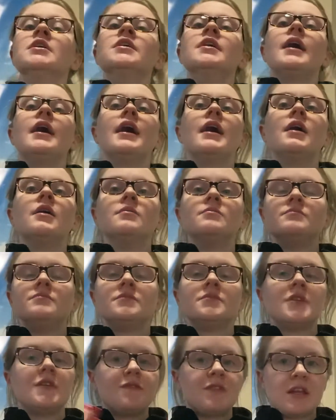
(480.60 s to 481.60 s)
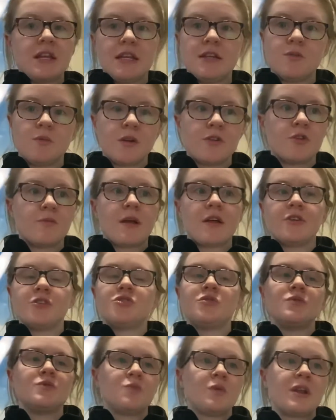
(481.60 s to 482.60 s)
If they need to wear their ballet
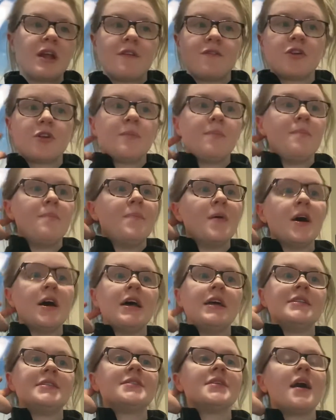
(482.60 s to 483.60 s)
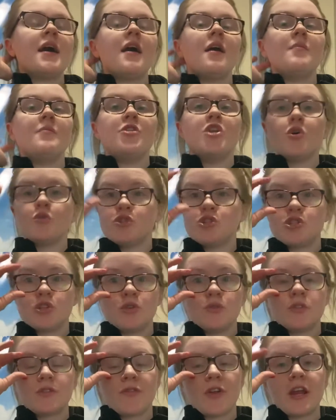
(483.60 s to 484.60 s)
shoes, whatever, but no
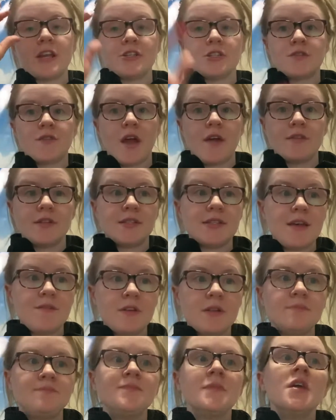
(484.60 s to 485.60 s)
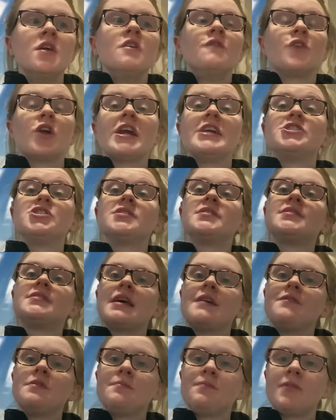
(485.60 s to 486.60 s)
shoes for ages 5 to 7. For ages
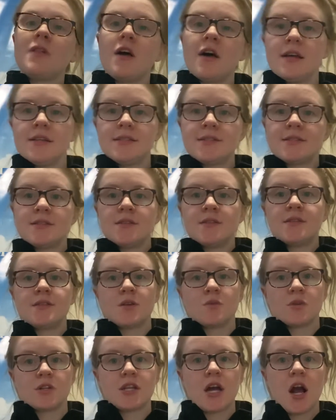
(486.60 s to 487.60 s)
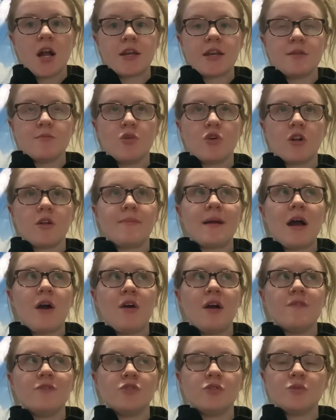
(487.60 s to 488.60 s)
7 plus, so we're talking more
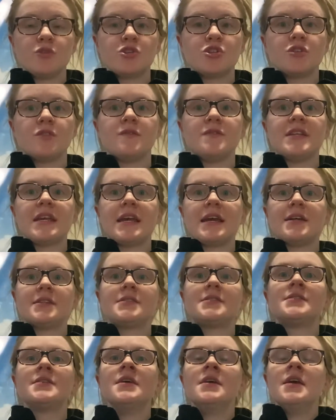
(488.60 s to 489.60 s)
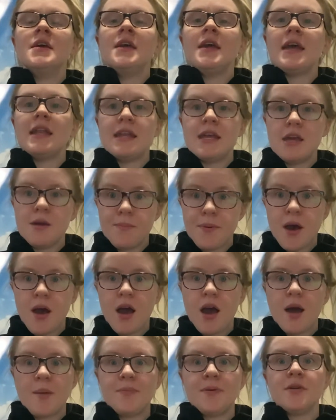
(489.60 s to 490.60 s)
about evolution of dance and hip
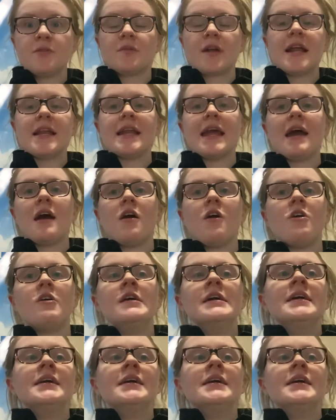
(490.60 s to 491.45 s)
hop right now,